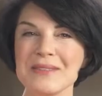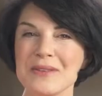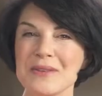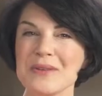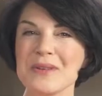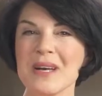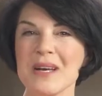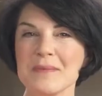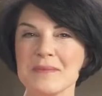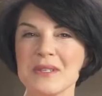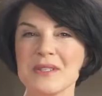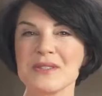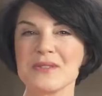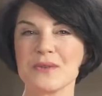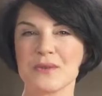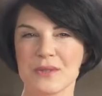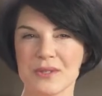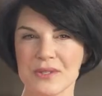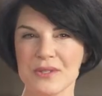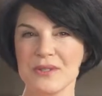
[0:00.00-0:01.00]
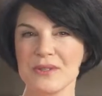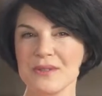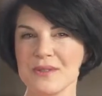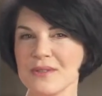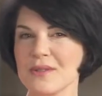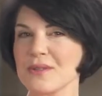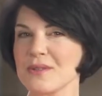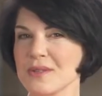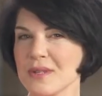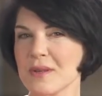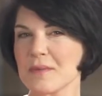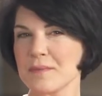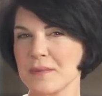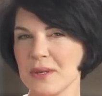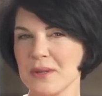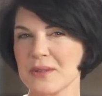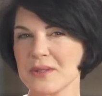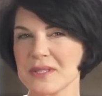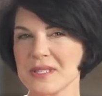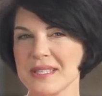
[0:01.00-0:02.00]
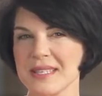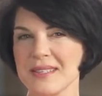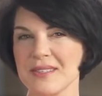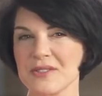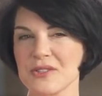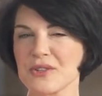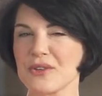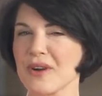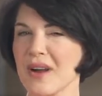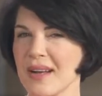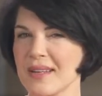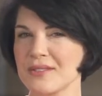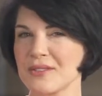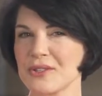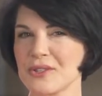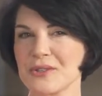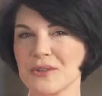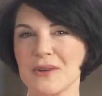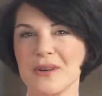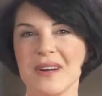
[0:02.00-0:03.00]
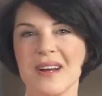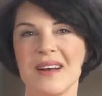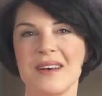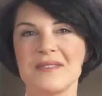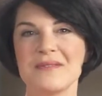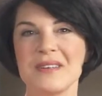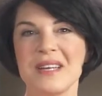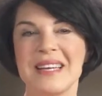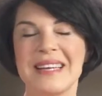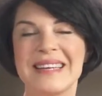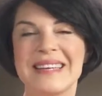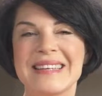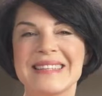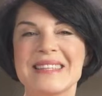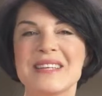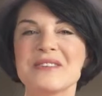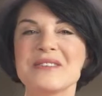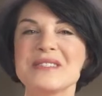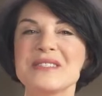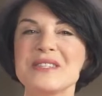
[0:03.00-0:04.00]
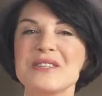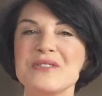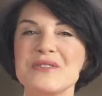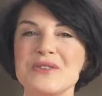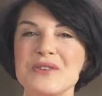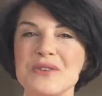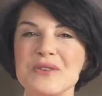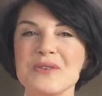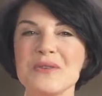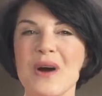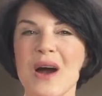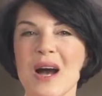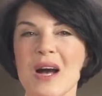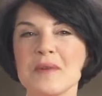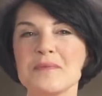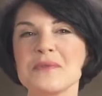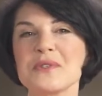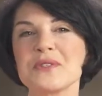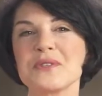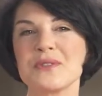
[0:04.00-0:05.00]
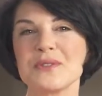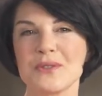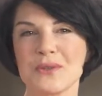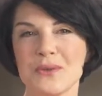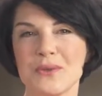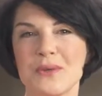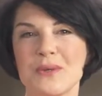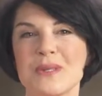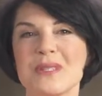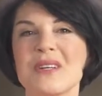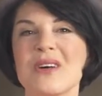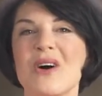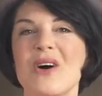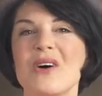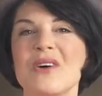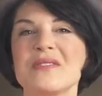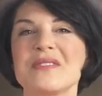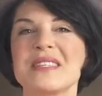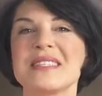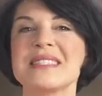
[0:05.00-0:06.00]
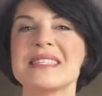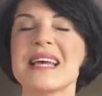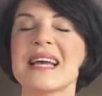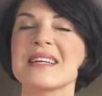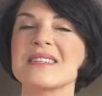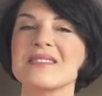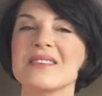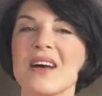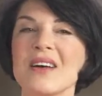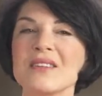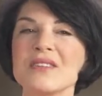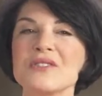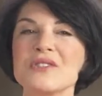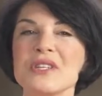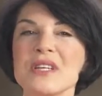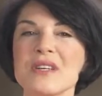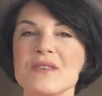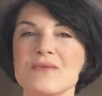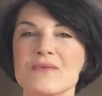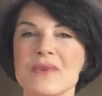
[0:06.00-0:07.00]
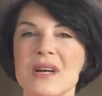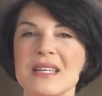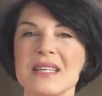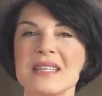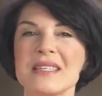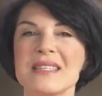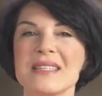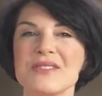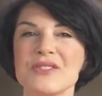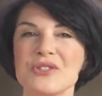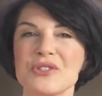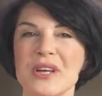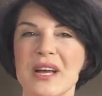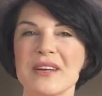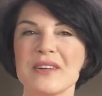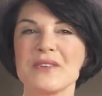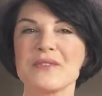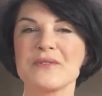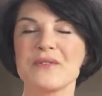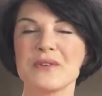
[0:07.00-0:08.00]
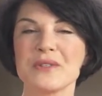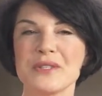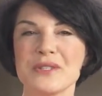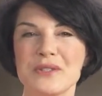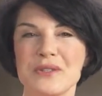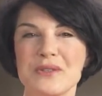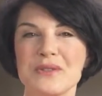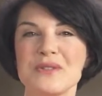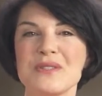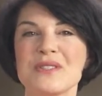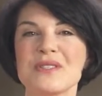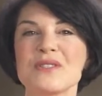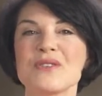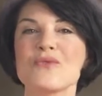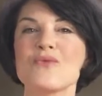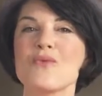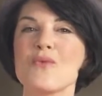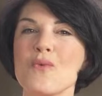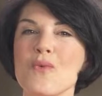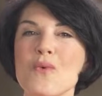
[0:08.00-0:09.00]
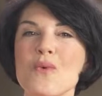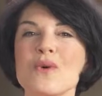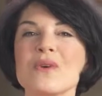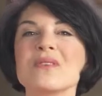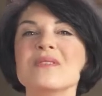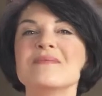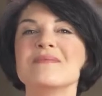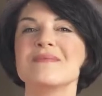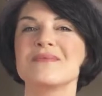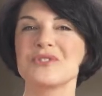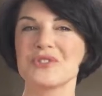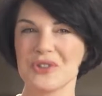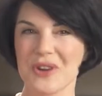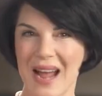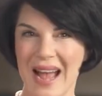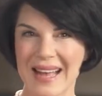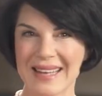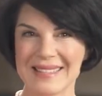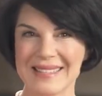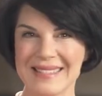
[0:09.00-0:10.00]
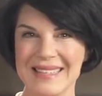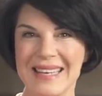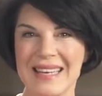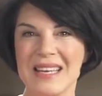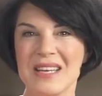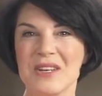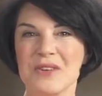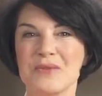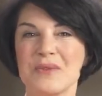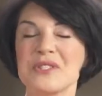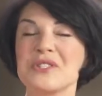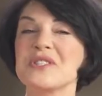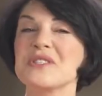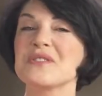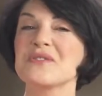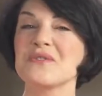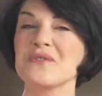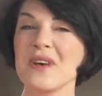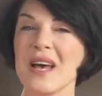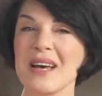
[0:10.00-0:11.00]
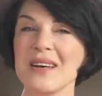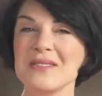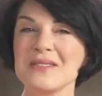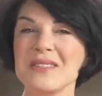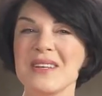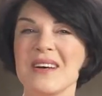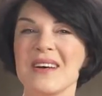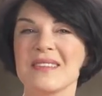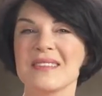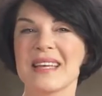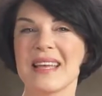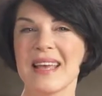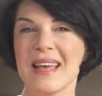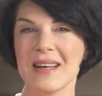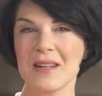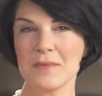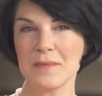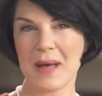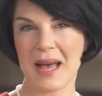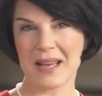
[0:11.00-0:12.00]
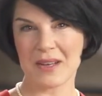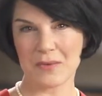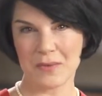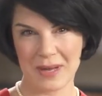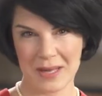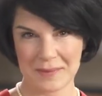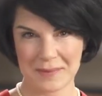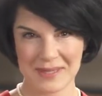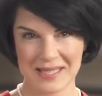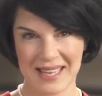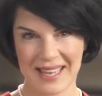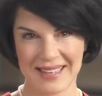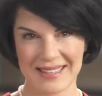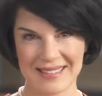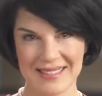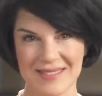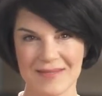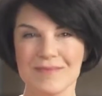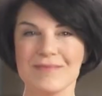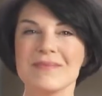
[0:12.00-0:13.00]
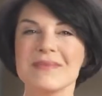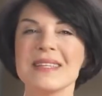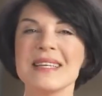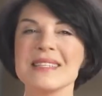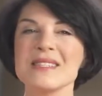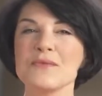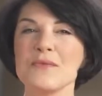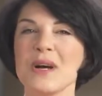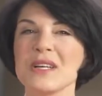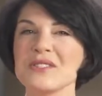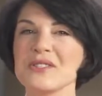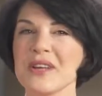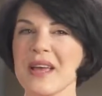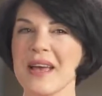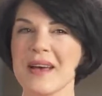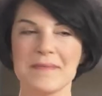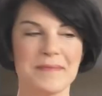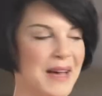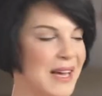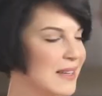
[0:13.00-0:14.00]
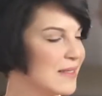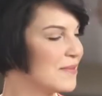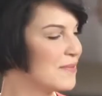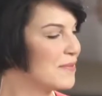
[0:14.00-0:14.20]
newcomers or students whose computer skills you're unsure of, there is a new optional tool called the Technology Readiness Checker for Students, or TRACS, which is found on the LPAC website. Let's watch Emma.